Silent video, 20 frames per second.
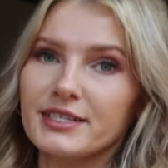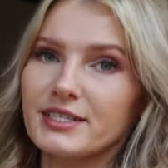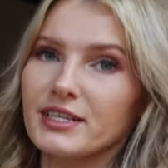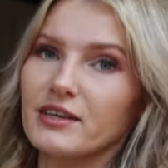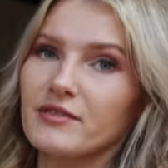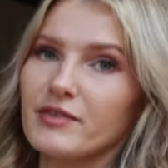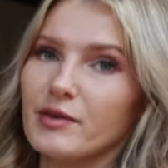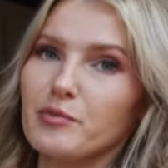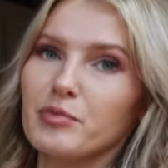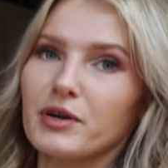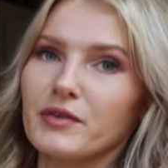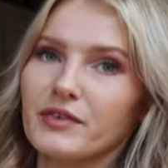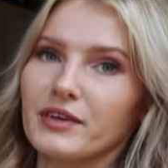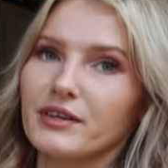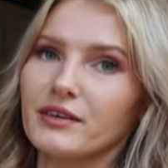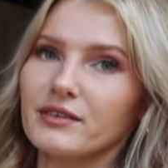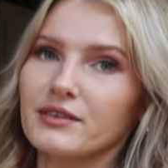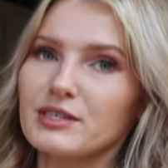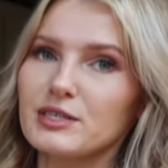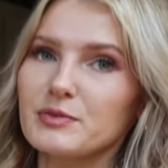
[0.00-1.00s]
it's gonna fit perfect
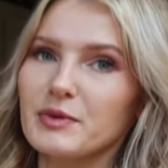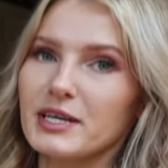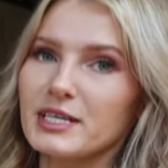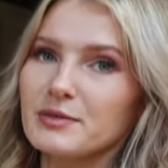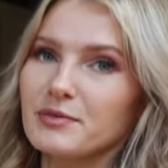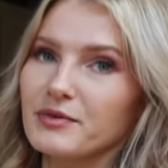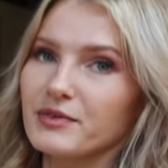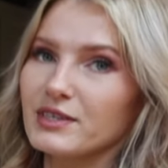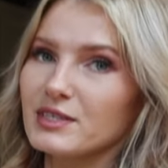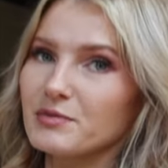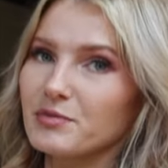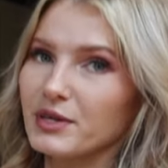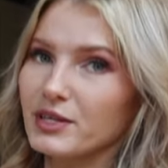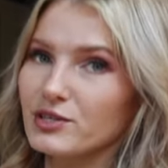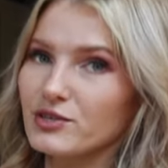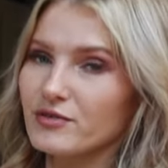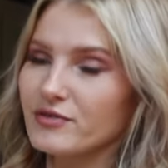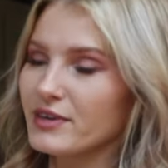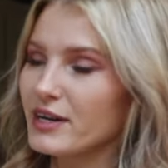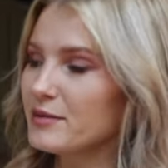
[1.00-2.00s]
in their space. But this
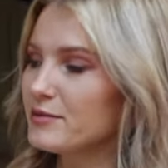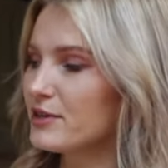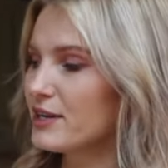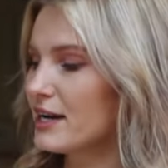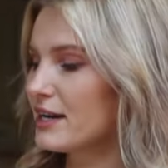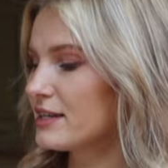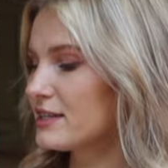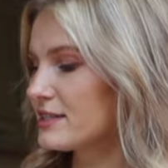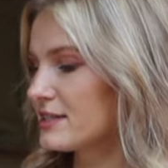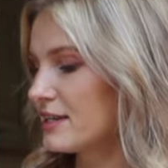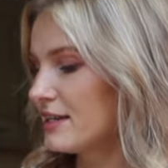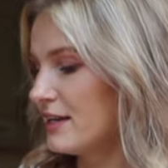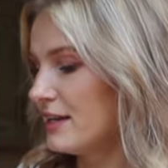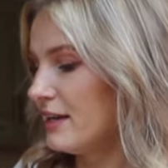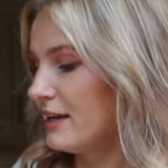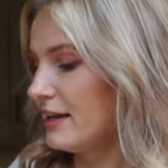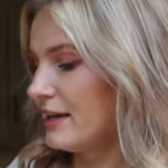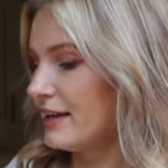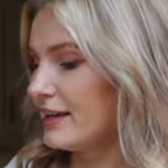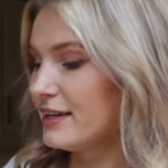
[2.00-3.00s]
picture frame, you guys,
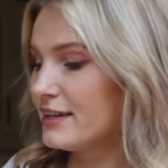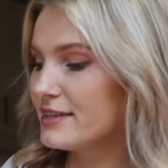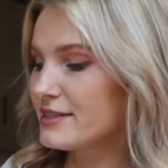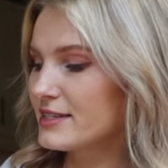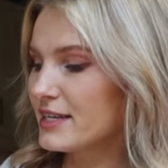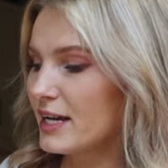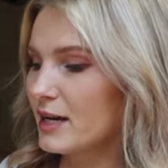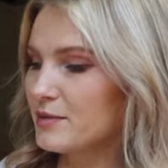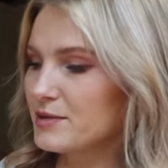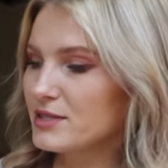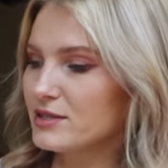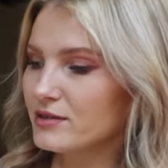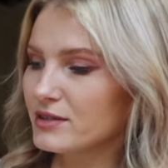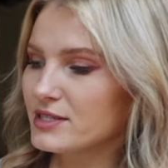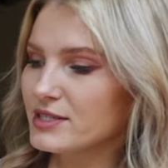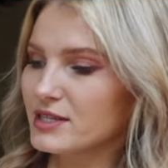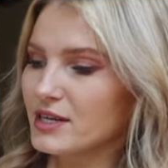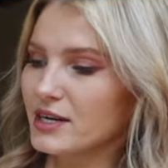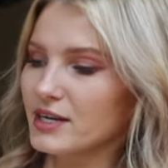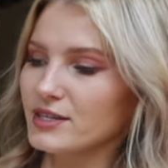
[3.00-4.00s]
is absolutely
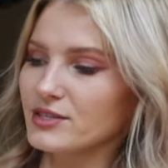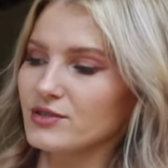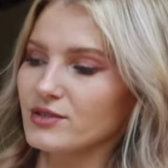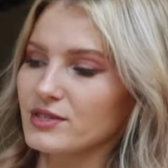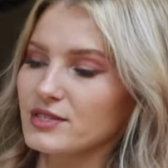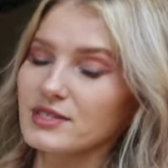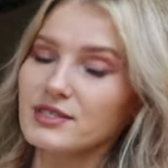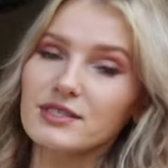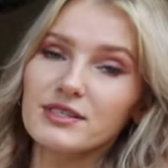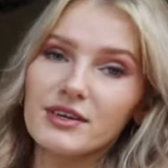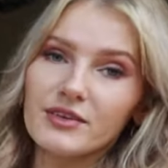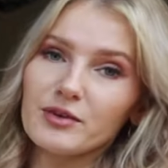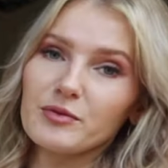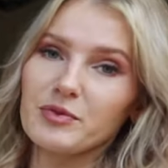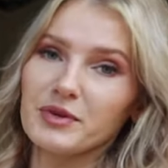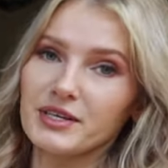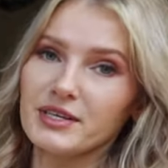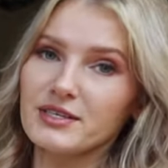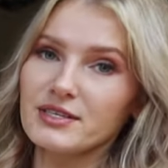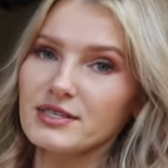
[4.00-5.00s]
stunning. So this is another
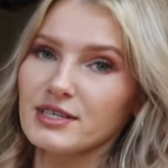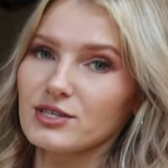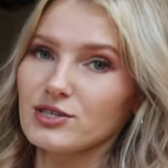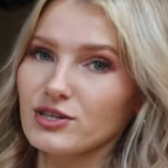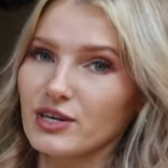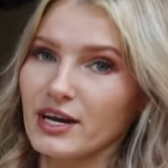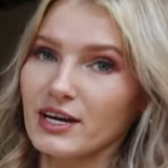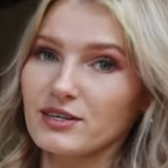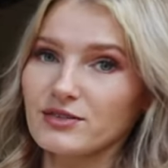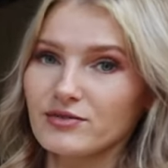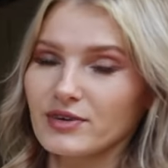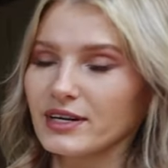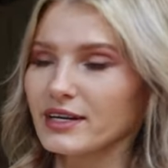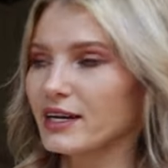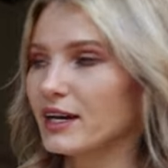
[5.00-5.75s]
piece that she has right